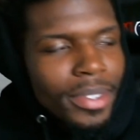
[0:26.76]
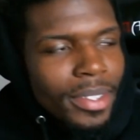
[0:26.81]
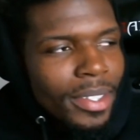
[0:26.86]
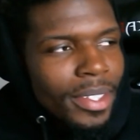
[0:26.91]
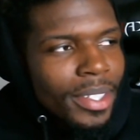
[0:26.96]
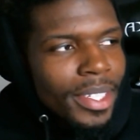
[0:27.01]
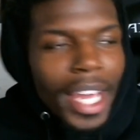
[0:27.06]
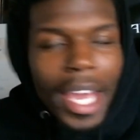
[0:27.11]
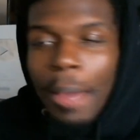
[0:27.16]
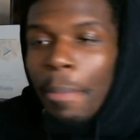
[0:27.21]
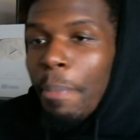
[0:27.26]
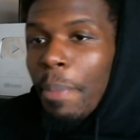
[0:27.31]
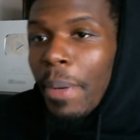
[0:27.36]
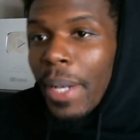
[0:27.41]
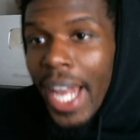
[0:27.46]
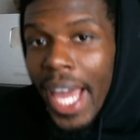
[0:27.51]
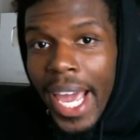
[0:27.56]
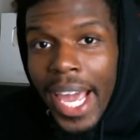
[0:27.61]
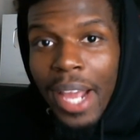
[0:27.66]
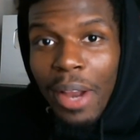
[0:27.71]
They
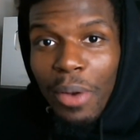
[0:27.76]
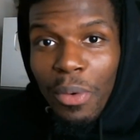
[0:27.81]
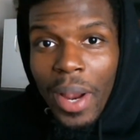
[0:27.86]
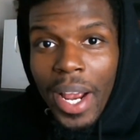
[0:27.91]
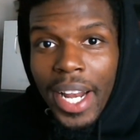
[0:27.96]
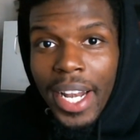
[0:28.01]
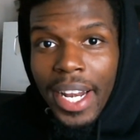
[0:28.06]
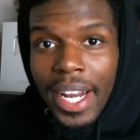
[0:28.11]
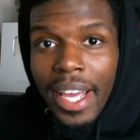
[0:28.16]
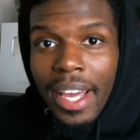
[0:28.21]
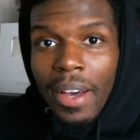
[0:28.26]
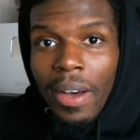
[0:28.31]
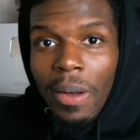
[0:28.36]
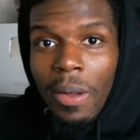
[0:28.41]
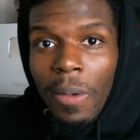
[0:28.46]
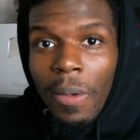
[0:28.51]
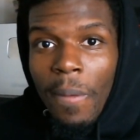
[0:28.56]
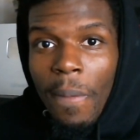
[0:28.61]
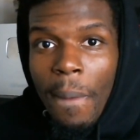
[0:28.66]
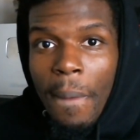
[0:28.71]
playing right now.
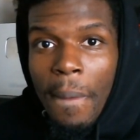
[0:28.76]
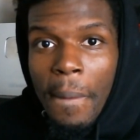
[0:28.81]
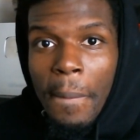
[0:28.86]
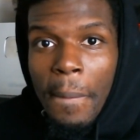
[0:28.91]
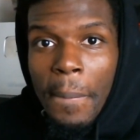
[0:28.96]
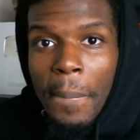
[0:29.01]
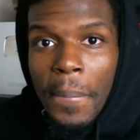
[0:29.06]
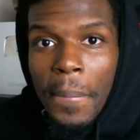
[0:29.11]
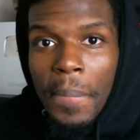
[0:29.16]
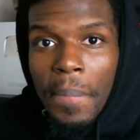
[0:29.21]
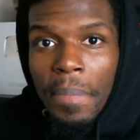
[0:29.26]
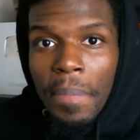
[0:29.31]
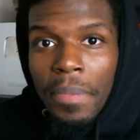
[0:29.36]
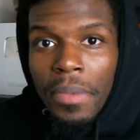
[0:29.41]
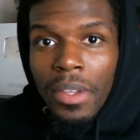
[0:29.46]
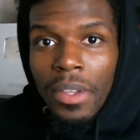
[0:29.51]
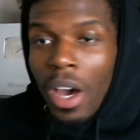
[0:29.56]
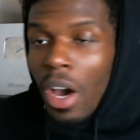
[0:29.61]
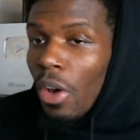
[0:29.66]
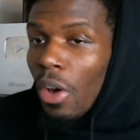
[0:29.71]

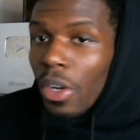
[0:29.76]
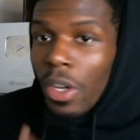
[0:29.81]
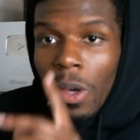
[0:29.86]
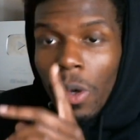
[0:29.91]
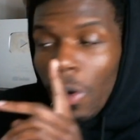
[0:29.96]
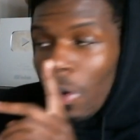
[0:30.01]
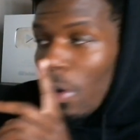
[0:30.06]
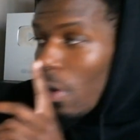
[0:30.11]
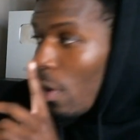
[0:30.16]
Hold on.